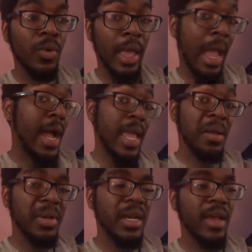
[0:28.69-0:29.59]
And I
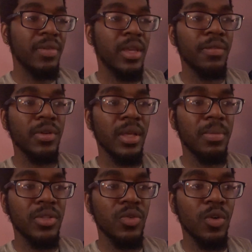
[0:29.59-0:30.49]
am an advocate for like
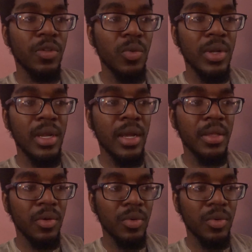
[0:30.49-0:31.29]
mental growth or whatnot.